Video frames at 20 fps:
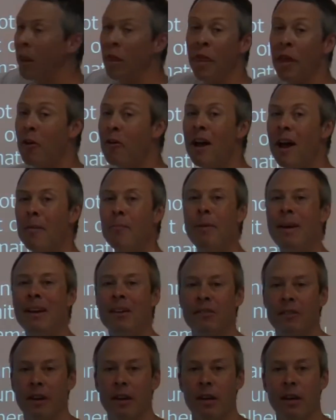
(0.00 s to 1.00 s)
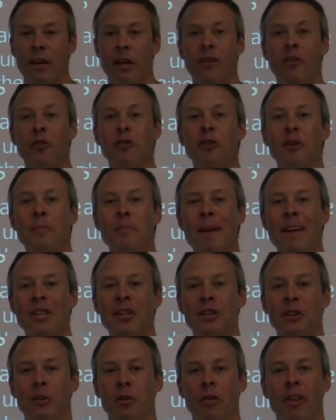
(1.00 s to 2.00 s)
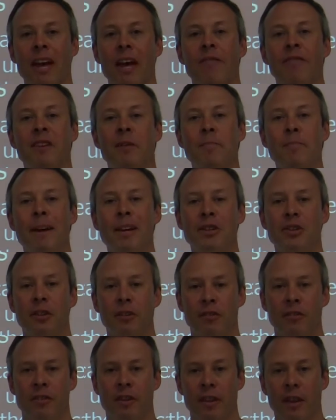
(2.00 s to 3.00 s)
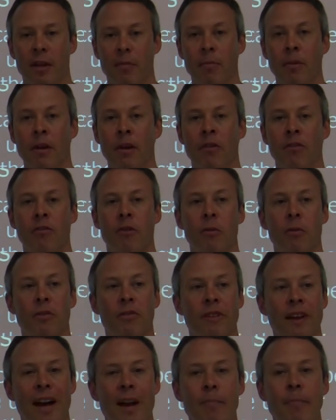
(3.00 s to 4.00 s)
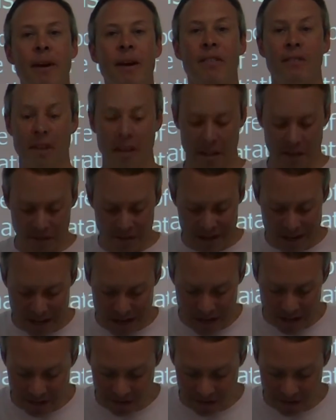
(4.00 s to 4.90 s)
They're not basic. They're dimensional. They have dimensions to them. So it's not basic. It's not a